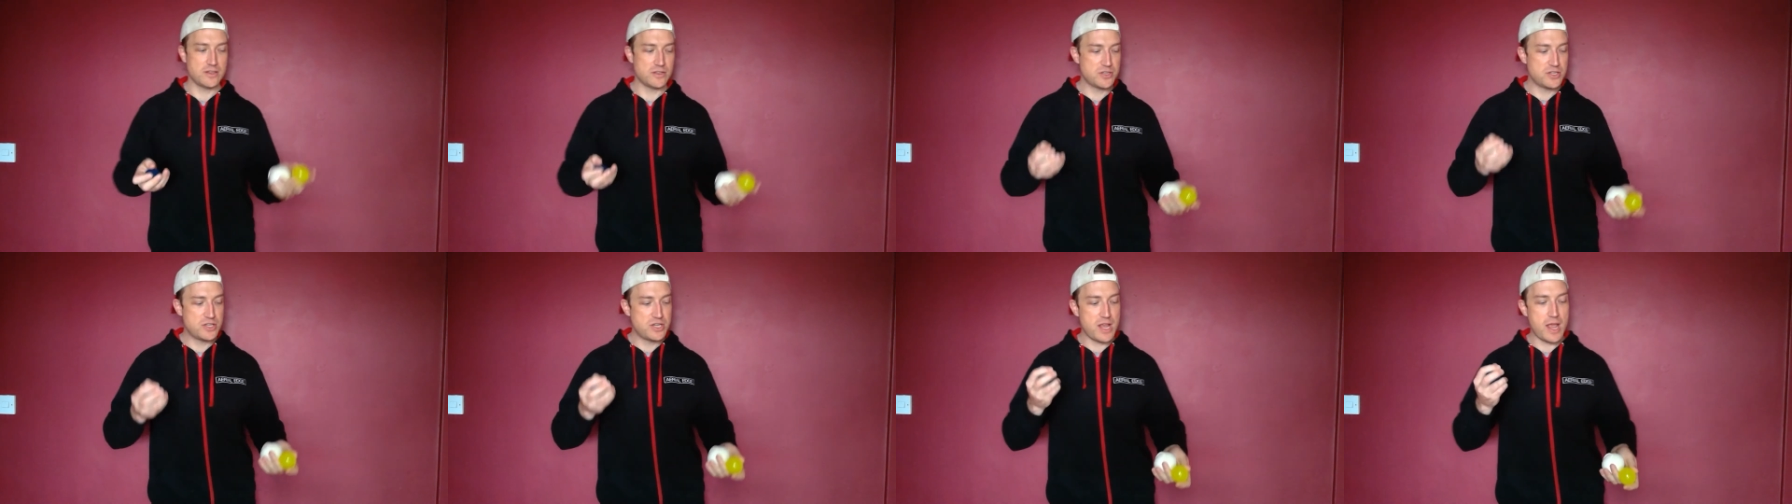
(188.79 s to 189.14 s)

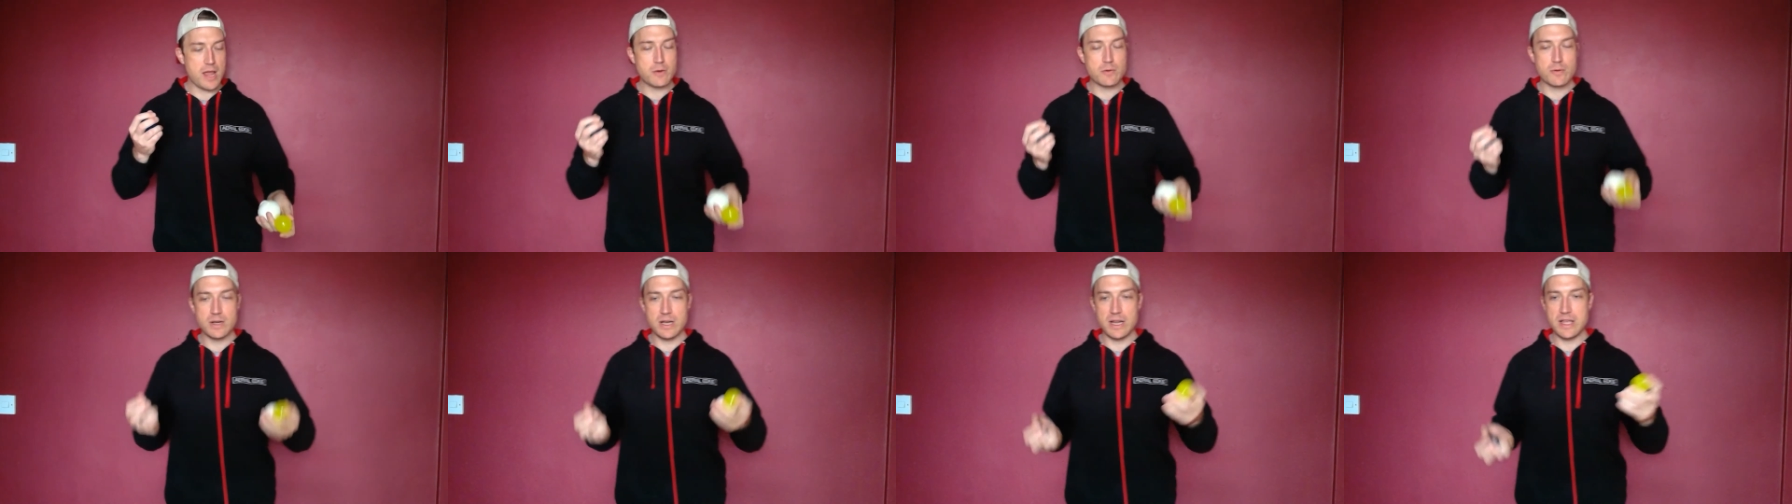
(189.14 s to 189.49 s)

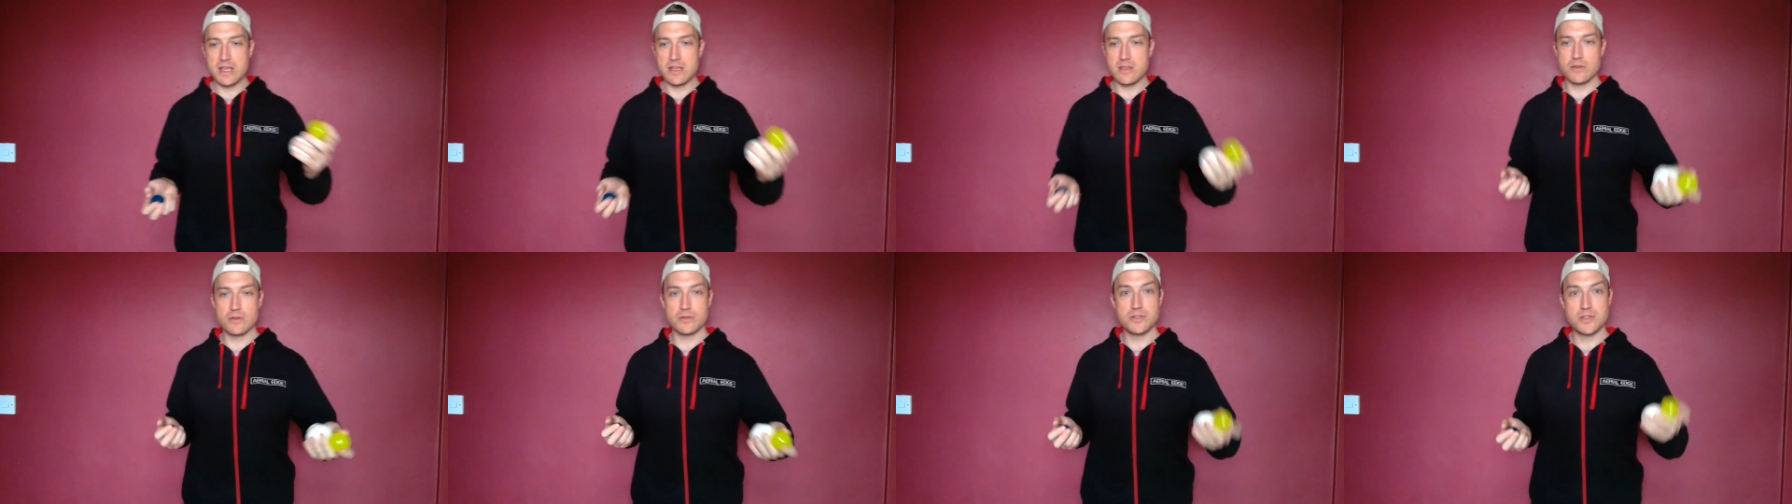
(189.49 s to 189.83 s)
Generally,
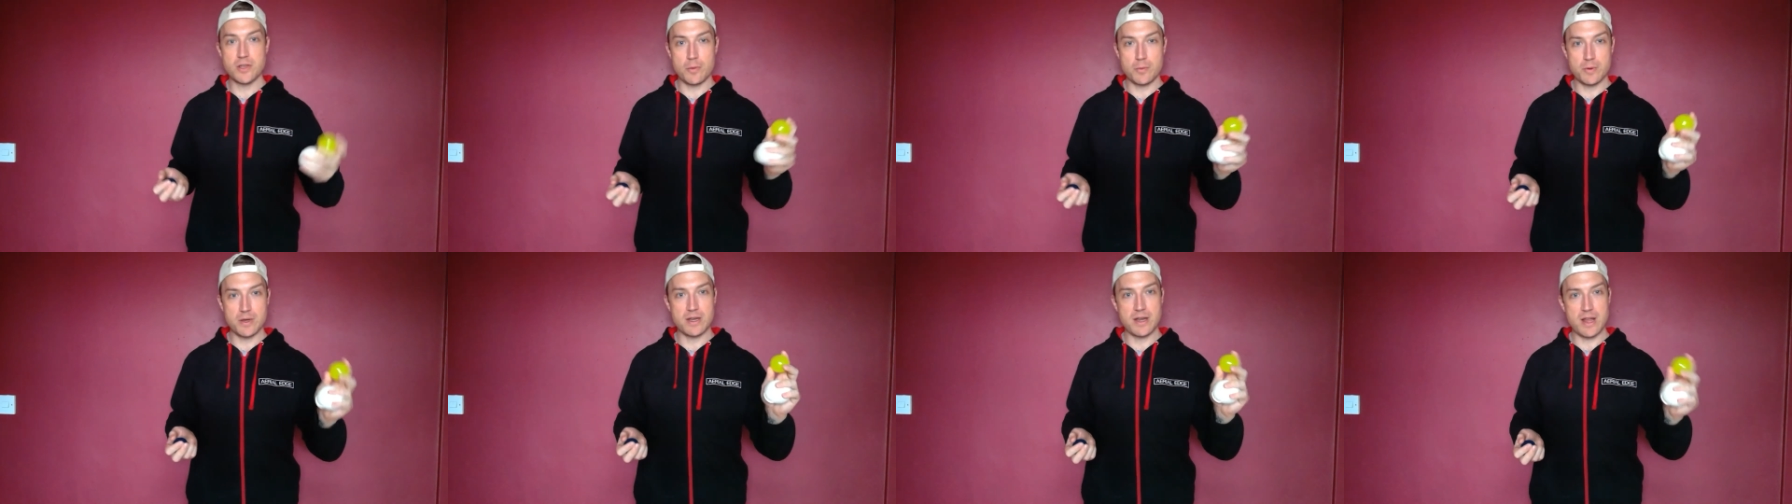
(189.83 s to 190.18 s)
your
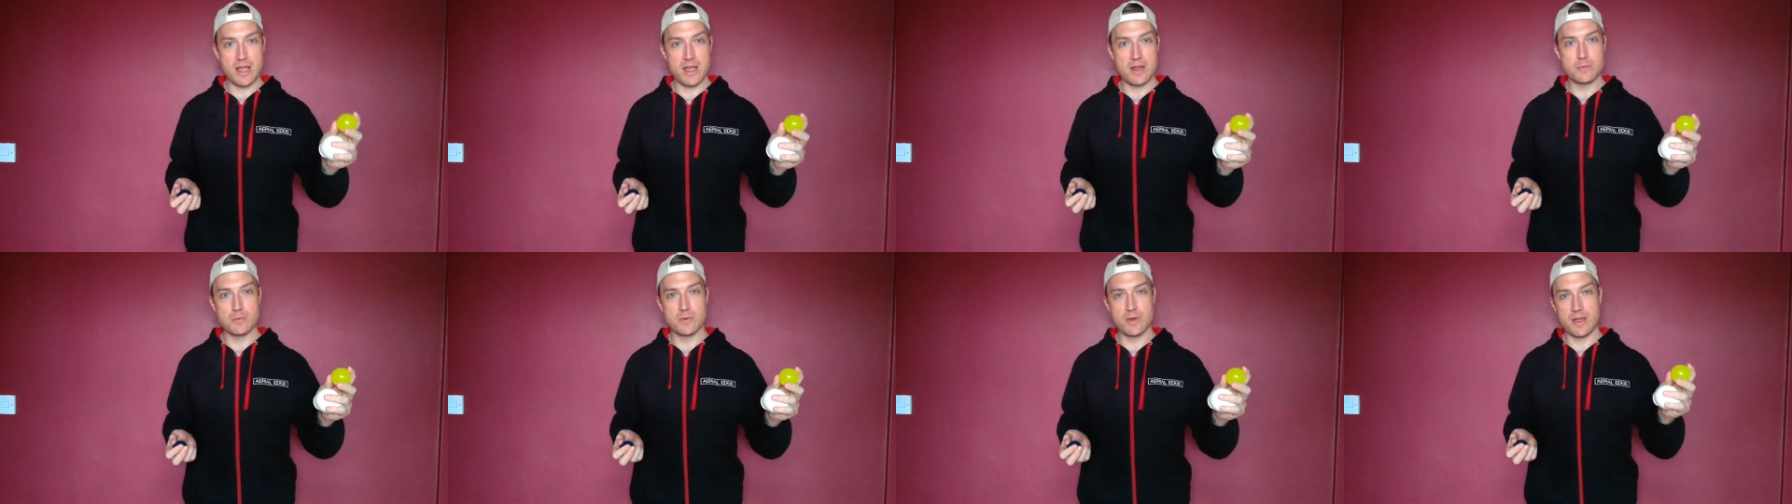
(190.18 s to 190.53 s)
dominant
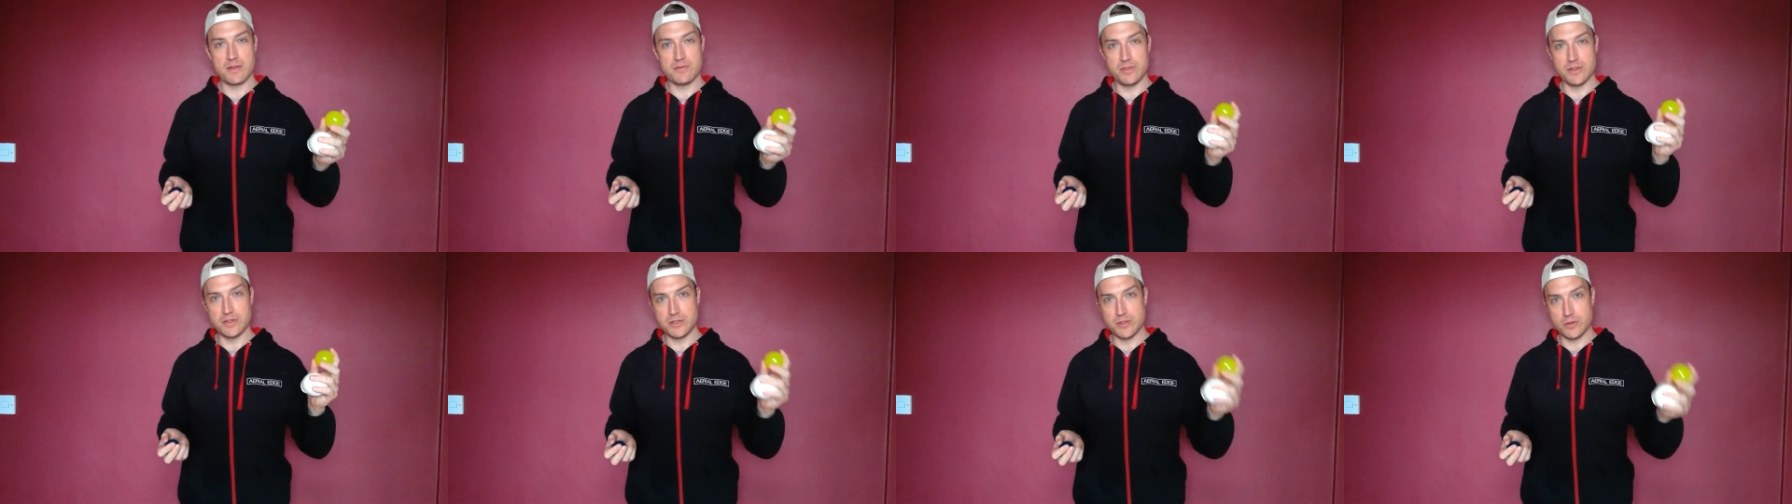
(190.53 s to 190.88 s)
hand will
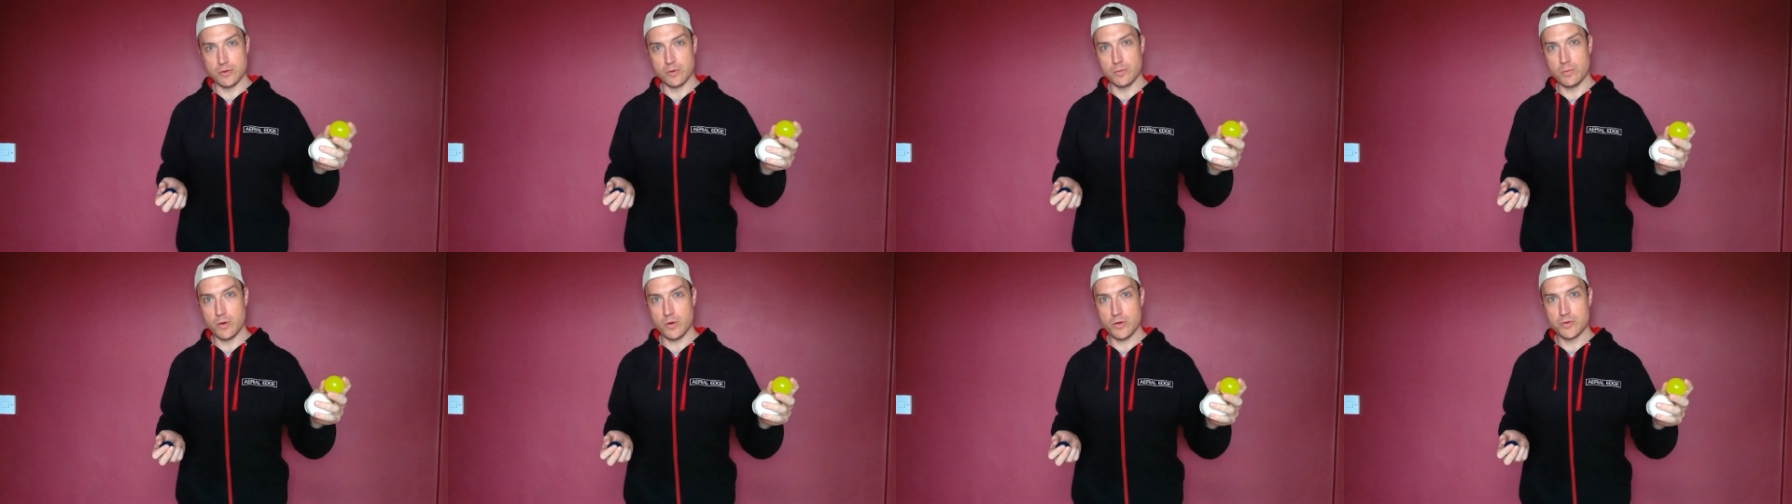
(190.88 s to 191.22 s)
have the
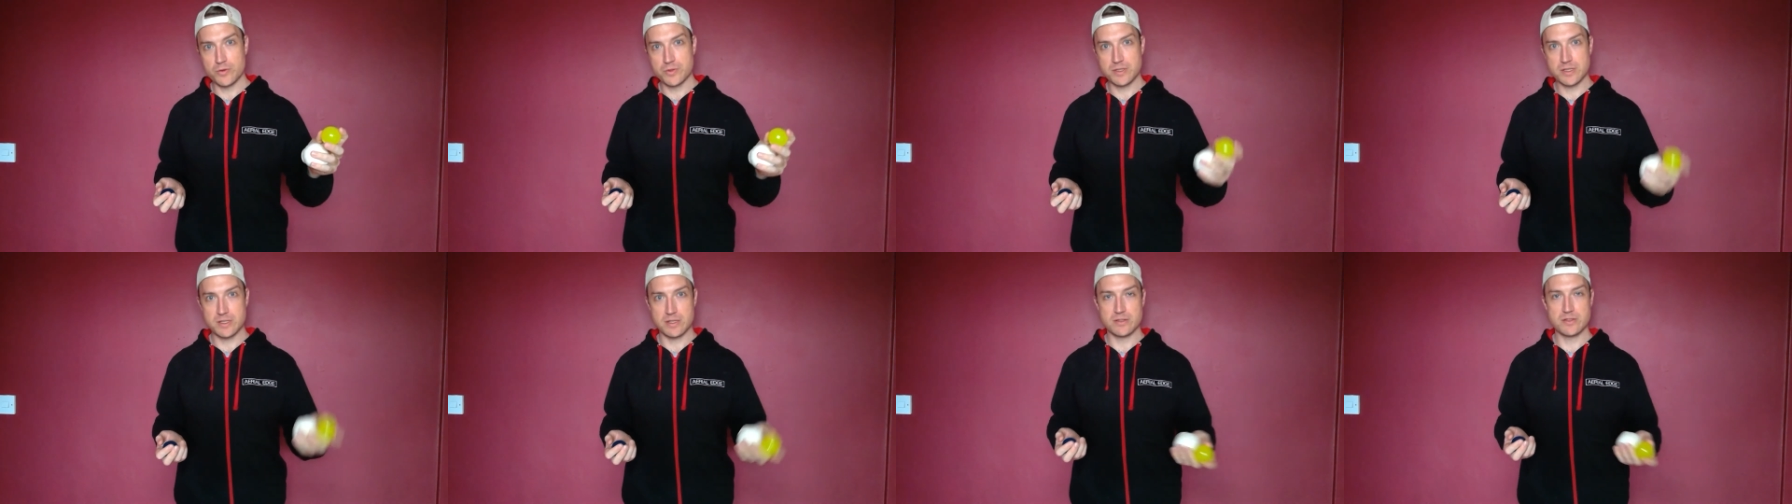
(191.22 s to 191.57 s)
2
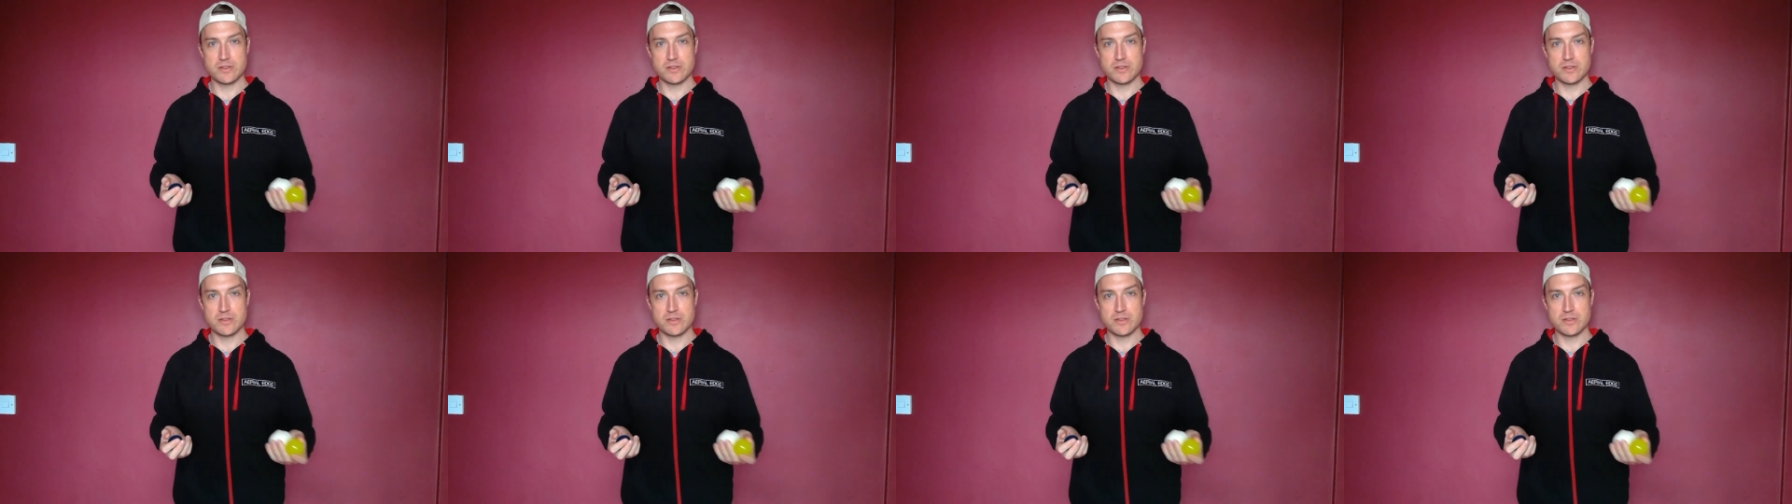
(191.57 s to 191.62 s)
balls.